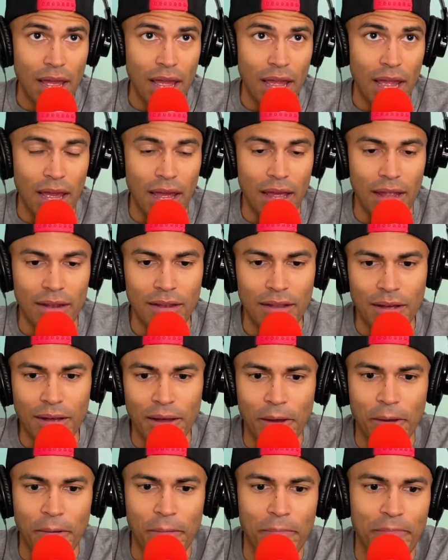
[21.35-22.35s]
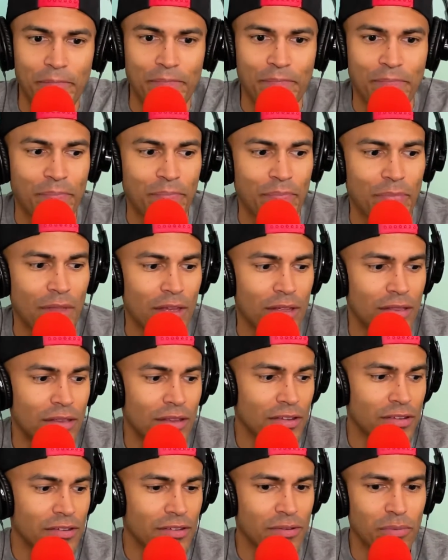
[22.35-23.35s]
and
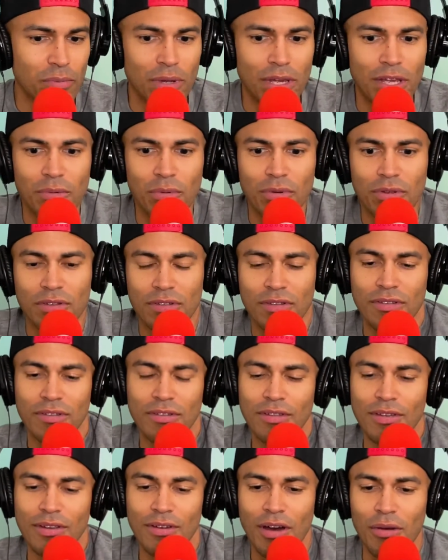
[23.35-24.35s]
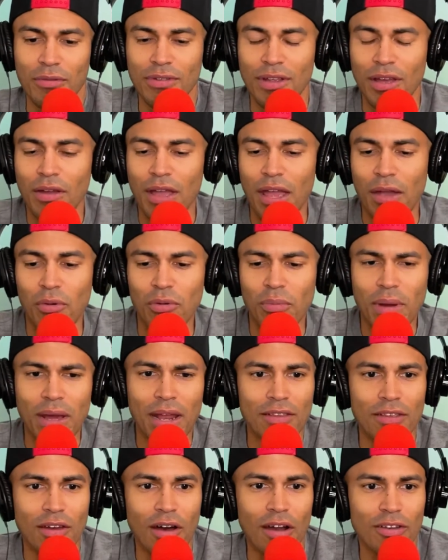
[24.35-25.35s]
this week was, I was like, okay, who am I
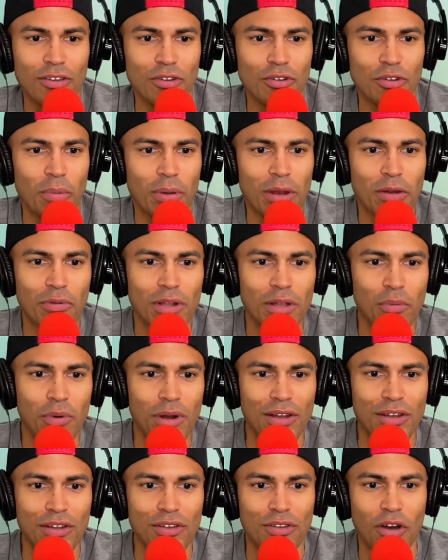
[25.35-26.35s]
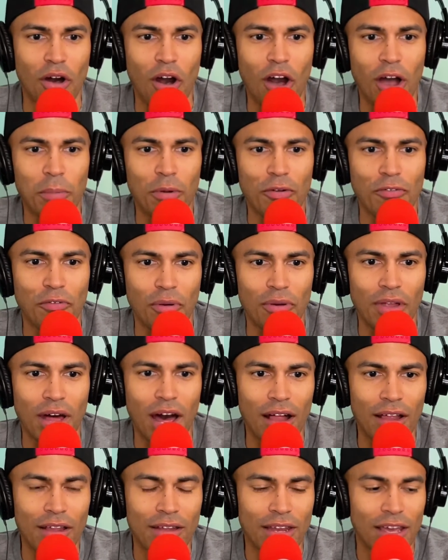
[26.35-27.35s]
going to talk to? Nobody really wanted to talk before the
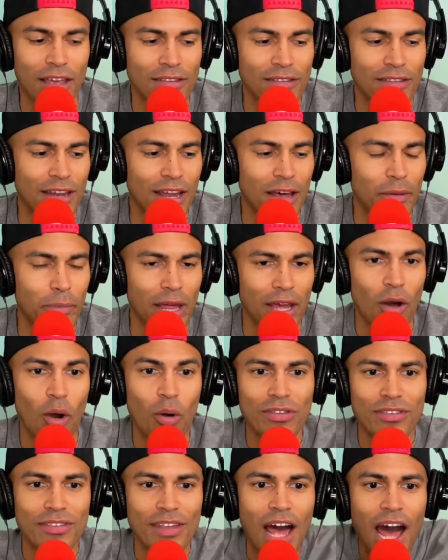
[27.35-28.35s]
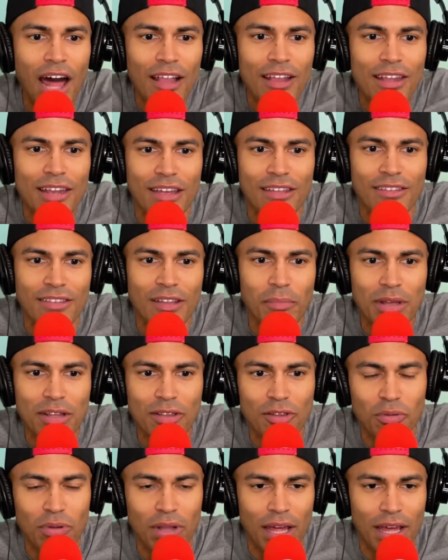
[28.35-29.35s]
holidays and I'm like, "Oh, it's the holidays. Let me
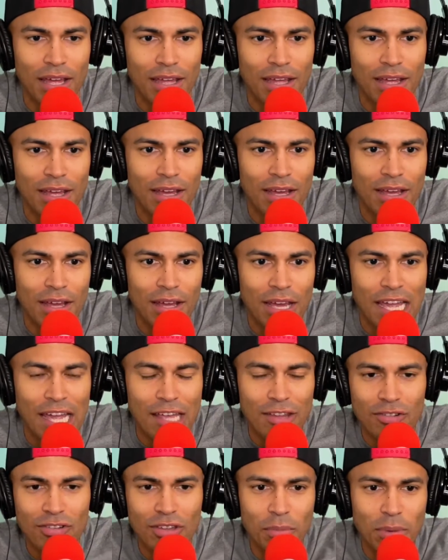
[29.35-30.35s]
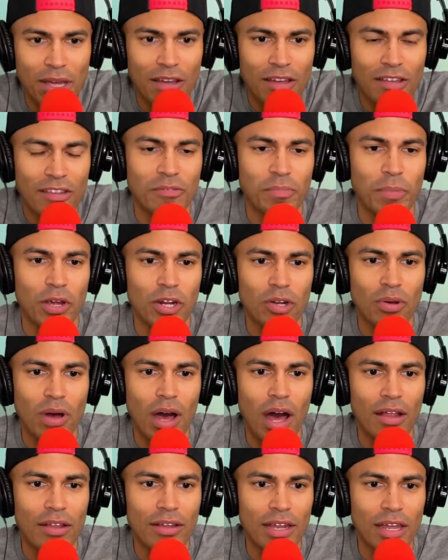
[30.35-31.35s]
do like is there something like a special
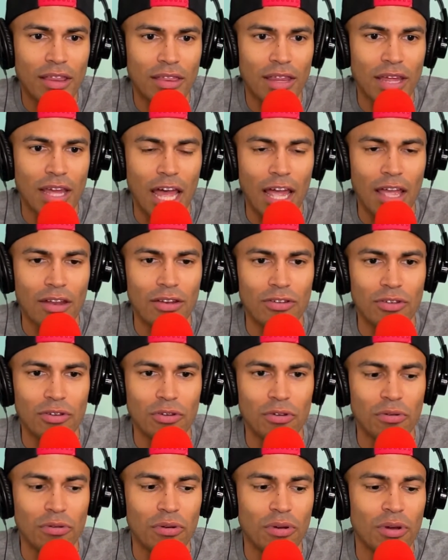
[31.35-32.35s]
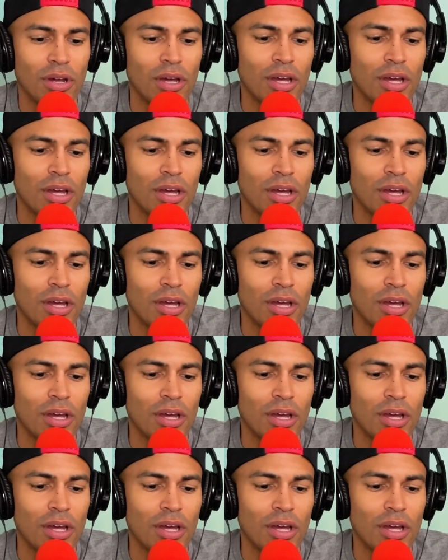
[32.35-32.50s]
holiday thing I can do?"